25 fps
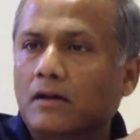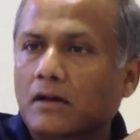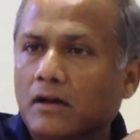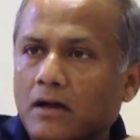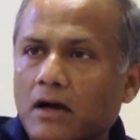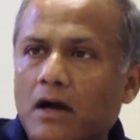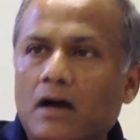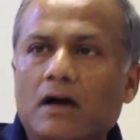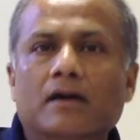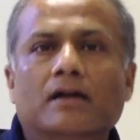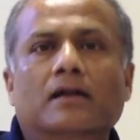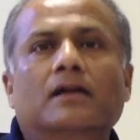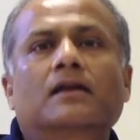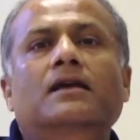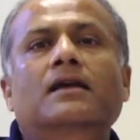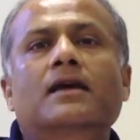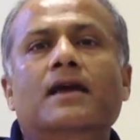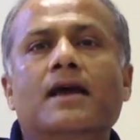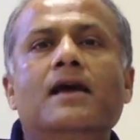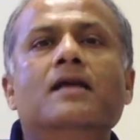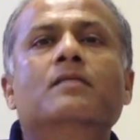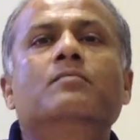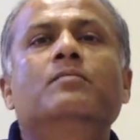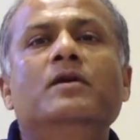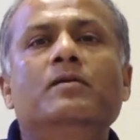God
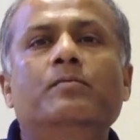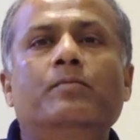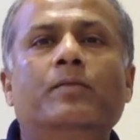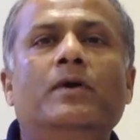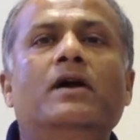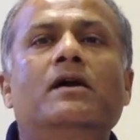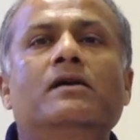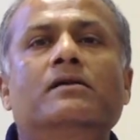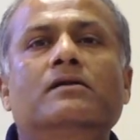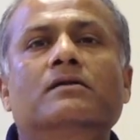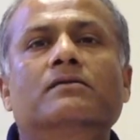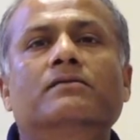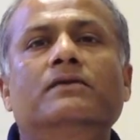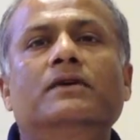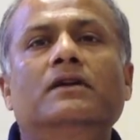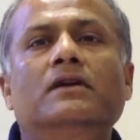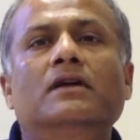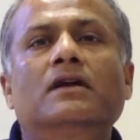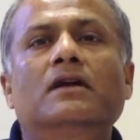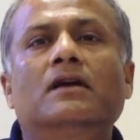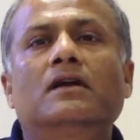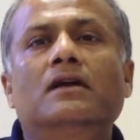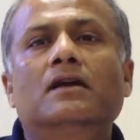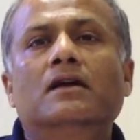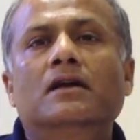can be part of it.
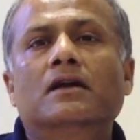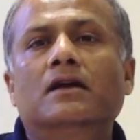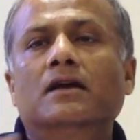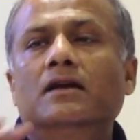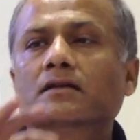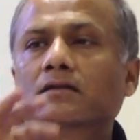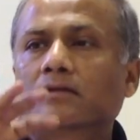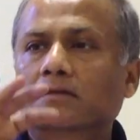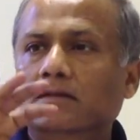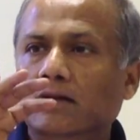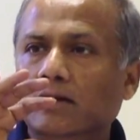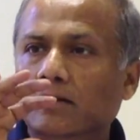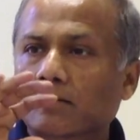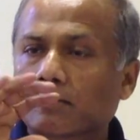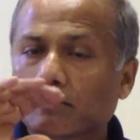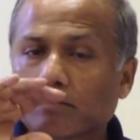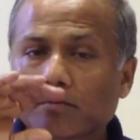It's the